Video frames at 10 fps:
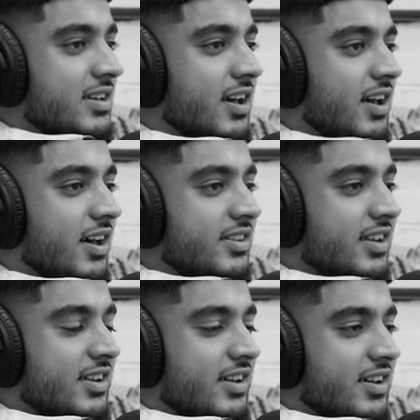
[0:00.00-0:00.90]
Yeah, and
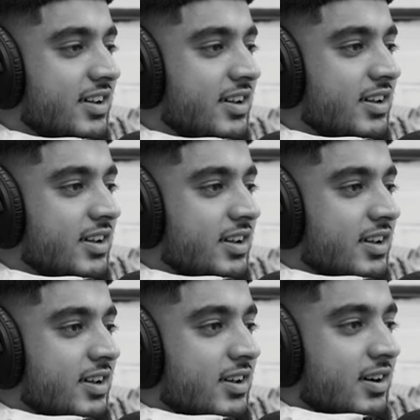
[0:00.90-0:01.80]
then
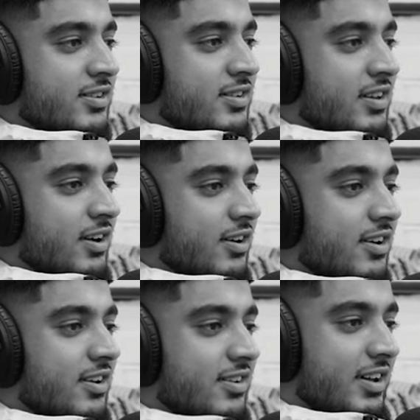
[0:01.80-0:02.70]
I just thank
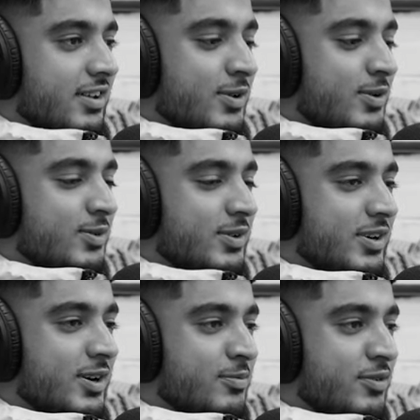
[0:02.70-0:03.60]
God and that, you know,
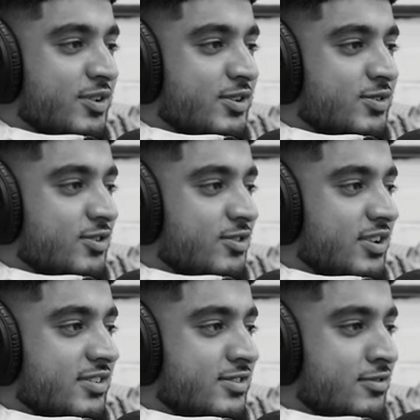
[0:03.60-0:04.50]
got my first
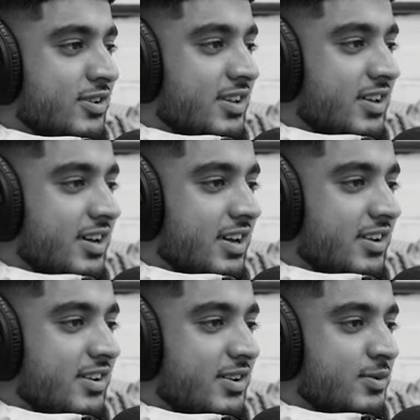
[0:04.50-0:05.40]
100 and stuff like that.
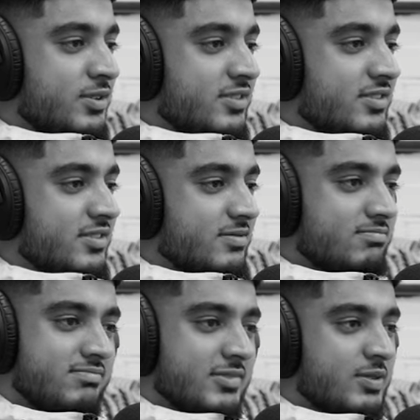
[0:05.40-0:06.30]
And it was
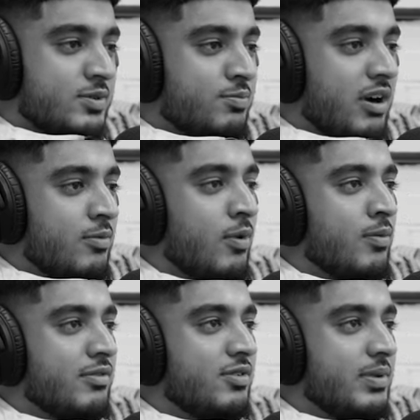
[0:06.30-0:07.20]
a proud
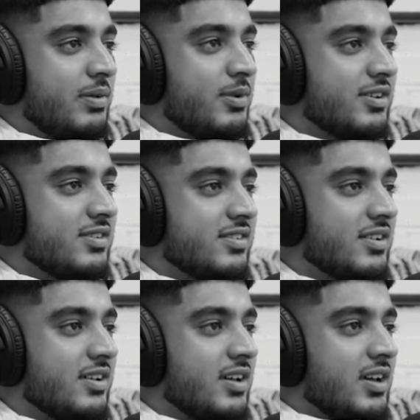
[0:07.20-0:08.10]
moment for me because
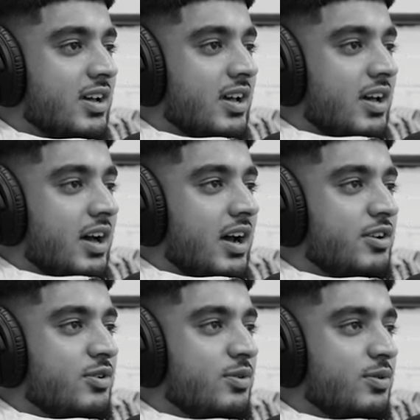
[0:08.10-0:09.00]
I
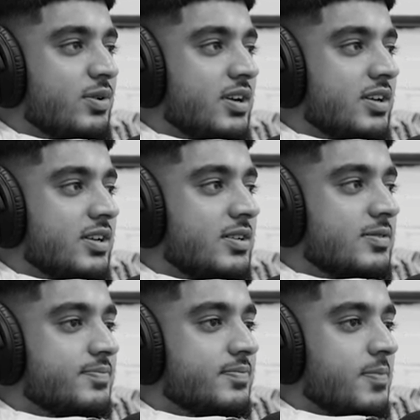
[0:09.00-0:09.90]
had to